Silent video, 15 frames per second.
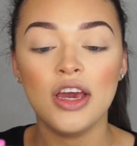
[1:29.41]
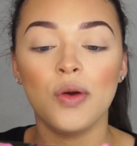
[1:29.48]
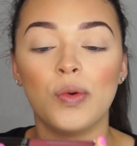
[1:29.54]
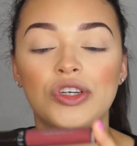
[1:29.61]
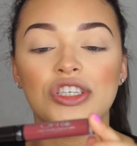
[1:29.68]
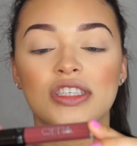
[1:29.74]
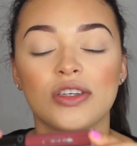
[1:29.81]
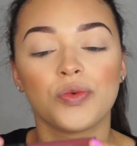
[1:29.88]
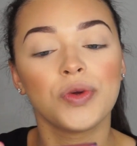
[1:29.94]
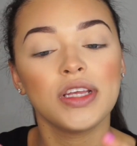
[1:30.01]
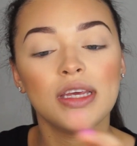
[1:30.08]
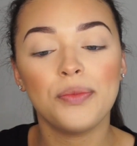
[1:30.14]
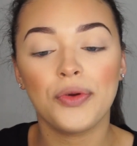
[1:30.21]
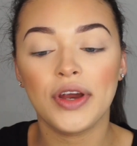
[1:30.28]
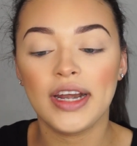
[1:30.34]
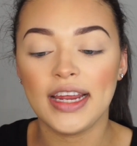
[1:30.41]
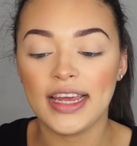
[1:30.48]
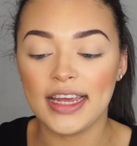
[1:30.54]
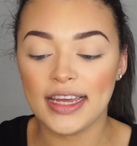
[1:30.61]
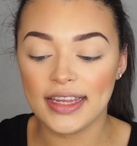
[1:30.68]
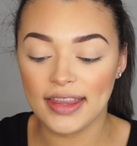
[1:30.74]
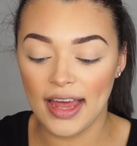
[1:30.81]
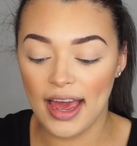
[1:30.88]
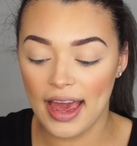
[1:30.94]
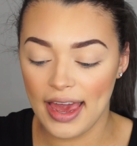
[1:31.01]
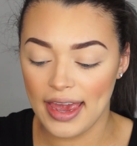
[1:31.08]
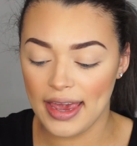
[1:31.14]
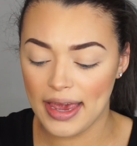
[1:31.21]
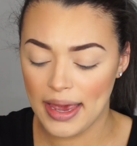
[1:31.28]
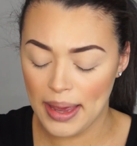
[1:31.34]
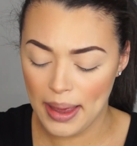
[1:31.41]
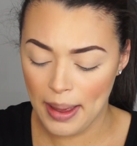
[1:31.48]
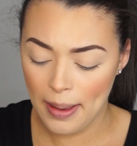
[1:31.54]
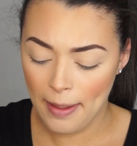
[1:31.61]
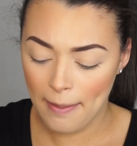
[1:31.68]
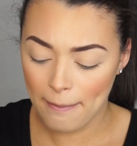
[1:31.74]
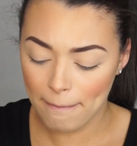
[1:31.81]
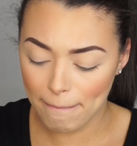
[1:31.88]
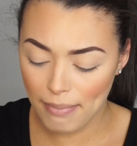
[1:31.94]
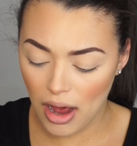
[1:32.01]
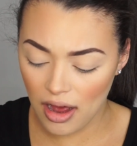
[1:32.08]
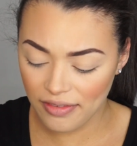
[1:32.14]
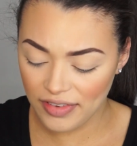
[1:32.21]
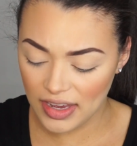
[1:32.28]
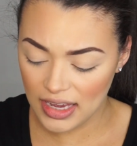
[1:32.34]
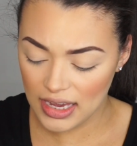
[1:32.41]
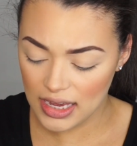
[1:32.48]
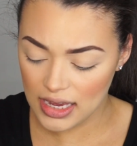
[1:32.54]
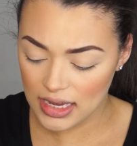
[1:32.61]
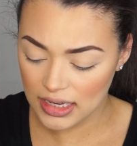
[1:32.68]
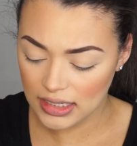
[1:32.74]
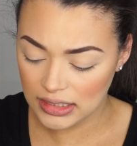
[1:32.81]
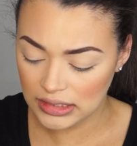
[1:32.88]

which is a really pretty like mauve-y,